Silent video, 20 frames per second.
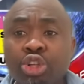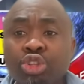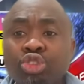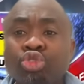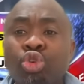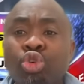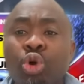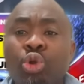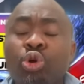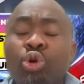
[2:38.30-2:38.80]

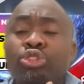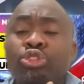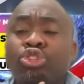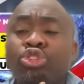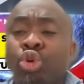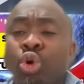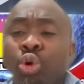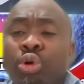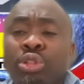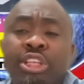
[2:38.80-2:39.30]
Tolu
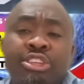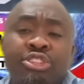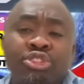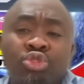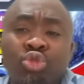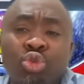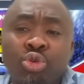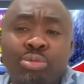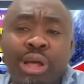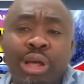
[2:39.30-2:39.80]
took this
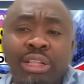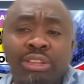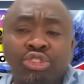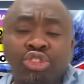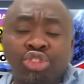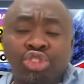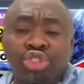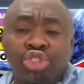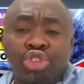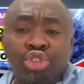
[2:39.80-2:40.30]
woman's
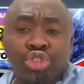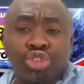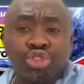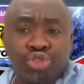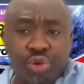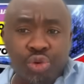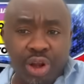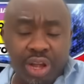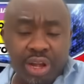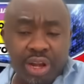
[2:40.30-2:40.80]

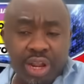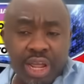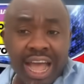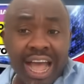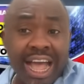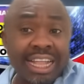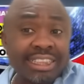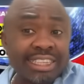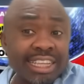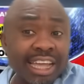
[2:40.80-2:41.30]
children.
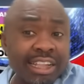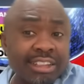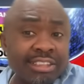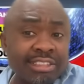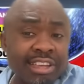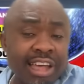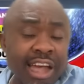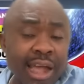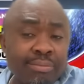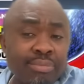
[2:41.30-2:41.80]
At that
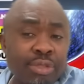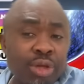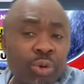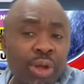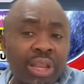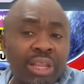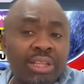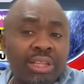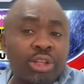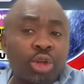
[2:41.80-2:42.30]
time, they
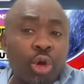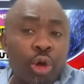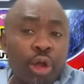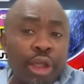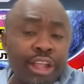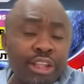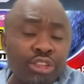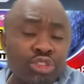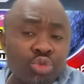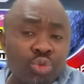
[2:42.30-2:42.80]
were
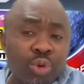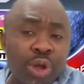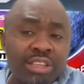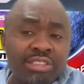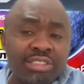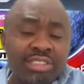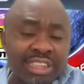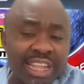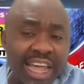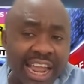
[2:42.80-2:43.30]
going
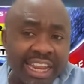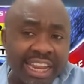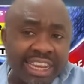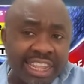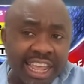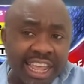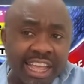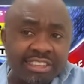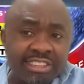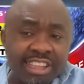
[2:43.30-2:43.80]
towards 9
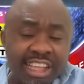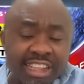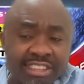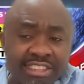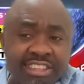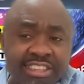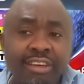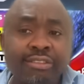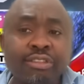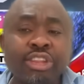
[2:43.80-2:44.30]
years and
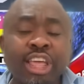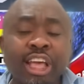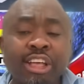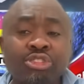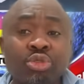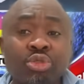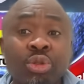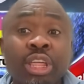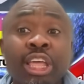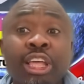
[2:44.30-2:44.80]
7 years
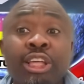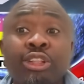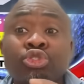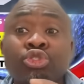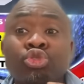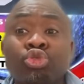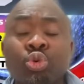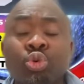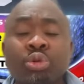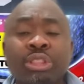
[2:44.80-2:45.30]
old. He
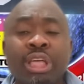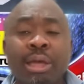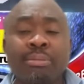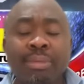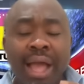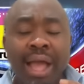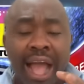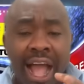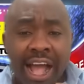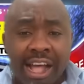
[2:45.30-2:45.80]
took them
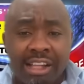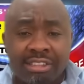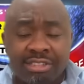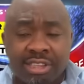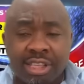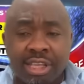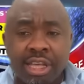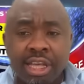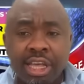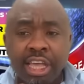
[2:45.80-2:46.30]
as
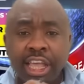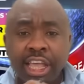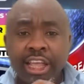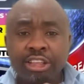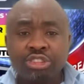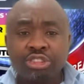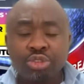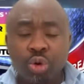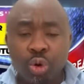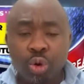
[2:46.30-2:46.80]

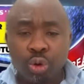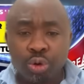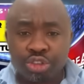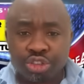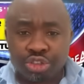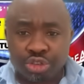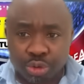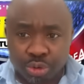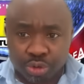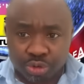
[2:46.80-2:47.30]
his own
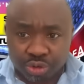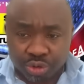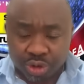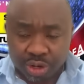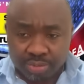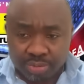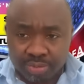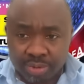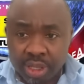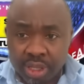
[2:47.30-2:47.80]
children.
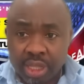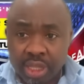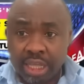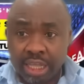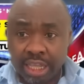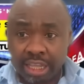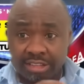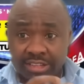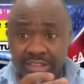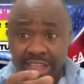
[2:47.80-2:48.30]

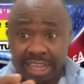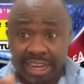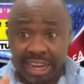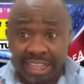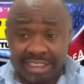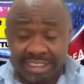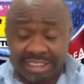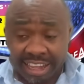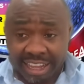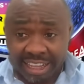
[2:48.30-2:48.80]
They
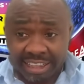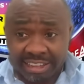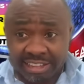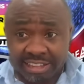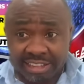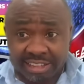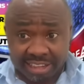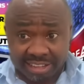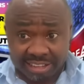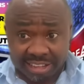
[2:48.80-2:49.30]
started
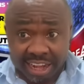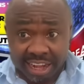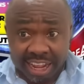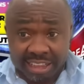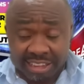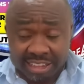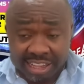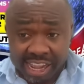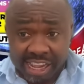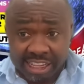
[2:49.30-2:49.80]

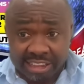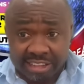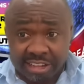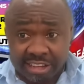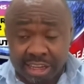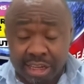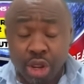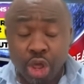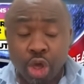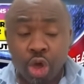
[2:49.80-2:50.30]

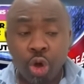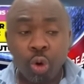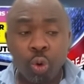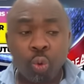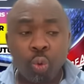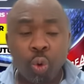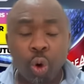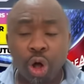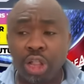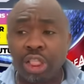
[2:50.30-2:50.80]
dating.
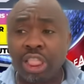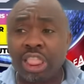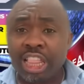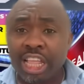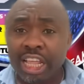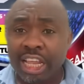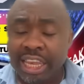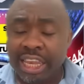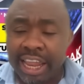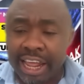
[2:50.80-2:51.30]
One
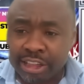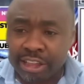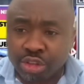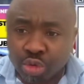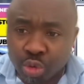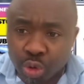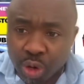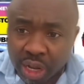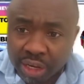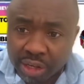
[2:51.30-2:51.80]
thing led
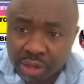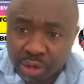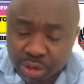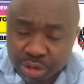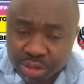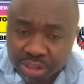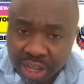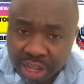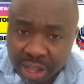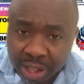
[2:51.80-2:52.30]
to
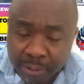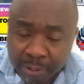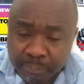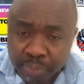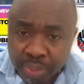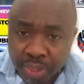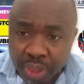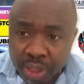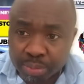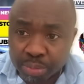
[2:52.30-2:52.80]
another.
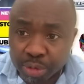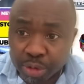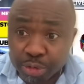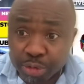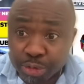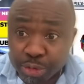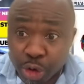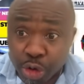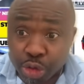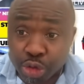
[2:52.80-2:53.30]

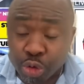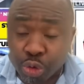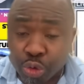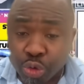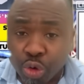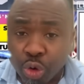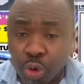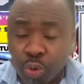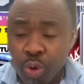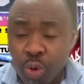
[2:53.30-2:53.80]
Before you
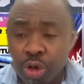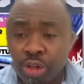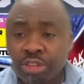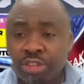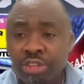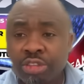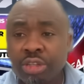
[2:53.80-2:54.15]
know what,